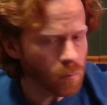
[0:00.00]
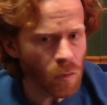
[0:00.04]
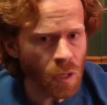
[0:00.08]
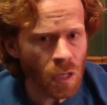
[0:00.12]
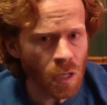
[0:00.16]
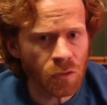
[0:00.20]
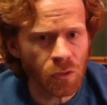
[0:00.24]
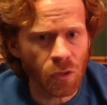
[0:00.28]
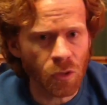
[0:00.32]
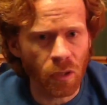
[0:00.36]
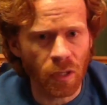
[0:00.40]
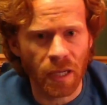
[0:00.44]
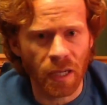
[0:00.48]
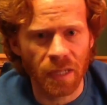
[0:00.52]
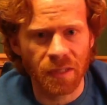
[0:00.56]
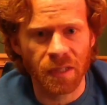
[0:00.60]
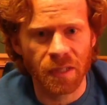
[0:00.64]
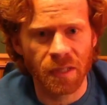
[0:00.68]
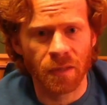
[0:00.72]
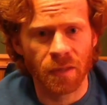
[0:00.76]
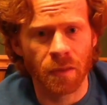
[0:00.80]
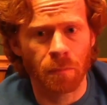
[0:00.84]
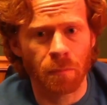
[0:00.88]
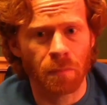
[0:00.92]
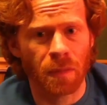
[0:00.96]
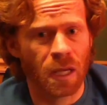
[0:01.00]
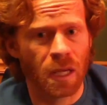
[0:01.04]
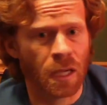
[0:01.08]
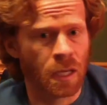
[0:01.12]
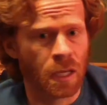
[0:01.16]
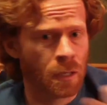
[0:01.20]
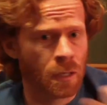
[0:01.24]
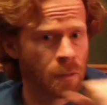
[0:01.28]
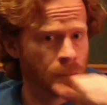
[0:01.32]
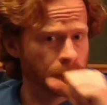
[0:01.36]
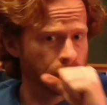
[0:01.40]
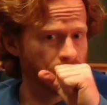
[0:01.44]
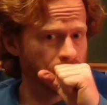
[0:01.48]
So like I said, the
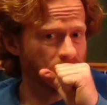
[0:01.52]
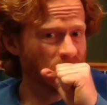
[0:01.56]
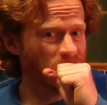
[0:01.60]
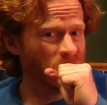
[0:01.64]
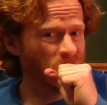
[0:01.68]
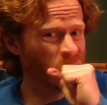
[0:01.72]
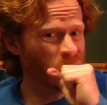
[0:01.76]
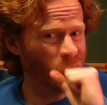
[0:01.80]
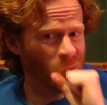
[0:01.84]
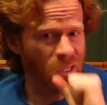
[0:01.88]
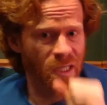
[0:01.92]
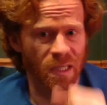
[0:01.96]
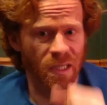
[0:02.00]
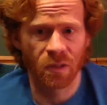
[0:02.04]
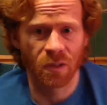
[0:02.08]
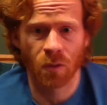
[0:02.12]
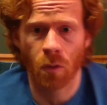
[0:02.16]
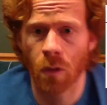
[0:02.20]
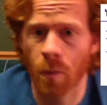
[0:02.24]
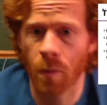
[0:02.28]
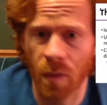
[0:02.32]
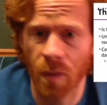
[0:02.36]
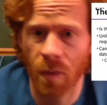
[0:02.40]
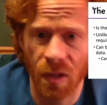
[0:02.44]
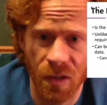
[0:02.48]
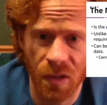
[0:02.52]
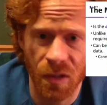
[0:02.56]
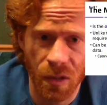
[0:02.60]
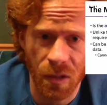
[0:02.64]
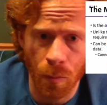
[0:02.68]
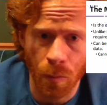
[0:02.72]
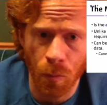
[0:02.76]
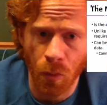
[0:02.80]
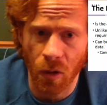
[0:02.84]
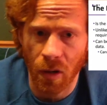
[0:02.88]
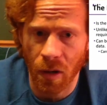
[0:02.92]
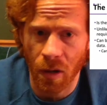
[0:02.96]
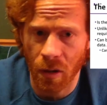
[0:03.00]
mean is going to be the
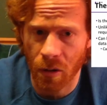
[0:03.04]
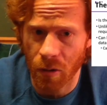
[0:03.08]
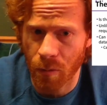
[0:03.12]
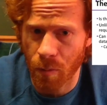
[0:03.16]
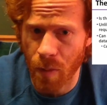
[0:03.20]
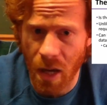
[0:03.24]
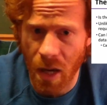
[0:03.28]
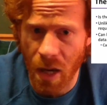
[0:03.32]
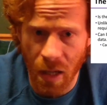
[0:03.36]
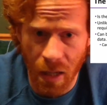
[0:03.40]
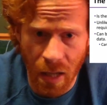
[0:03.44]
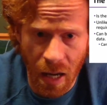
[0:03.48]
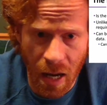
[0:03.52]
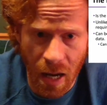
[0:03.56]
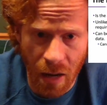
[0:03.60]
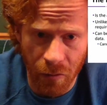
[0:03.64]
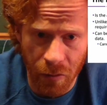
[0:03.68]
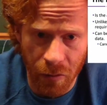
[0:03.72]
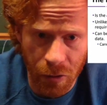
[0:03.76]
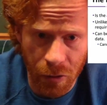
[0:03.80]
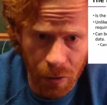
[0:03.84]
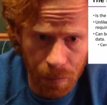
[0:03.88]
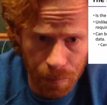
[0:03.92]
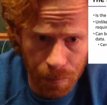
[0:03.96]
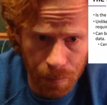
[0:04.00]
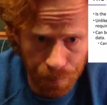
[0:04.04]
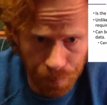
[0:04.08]
simple arithmetic average.